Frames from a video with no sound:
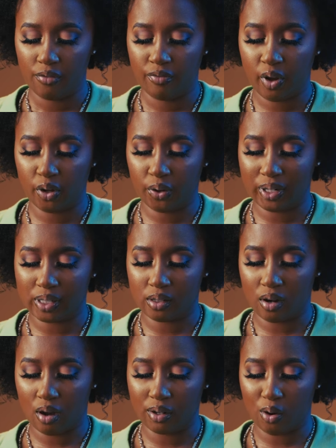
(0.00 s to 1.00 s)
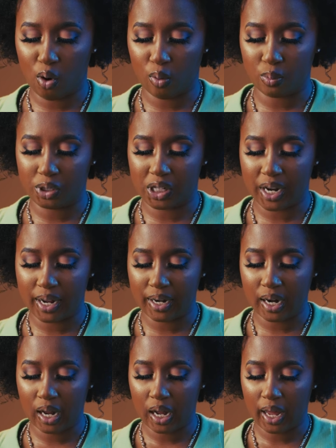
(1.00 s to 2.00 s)
failure is not an
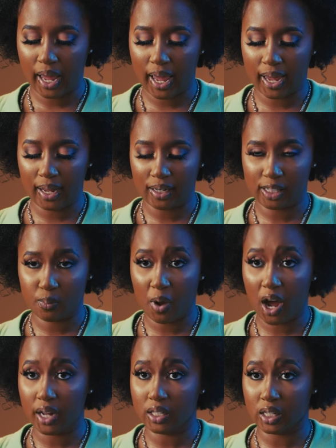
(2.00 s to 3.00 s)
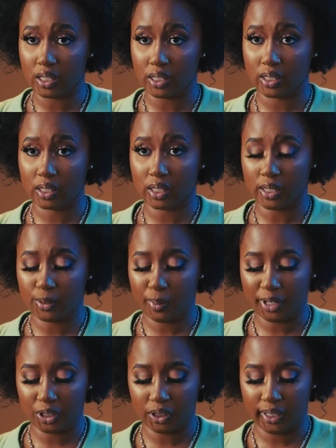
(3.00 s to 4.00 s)
option and spies us,
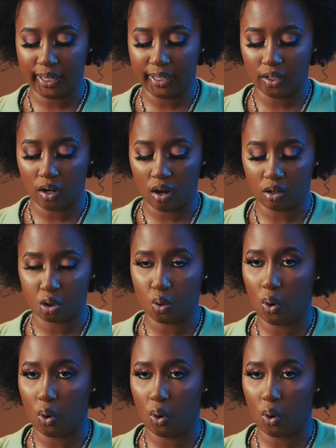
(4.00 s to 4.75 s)
especially in large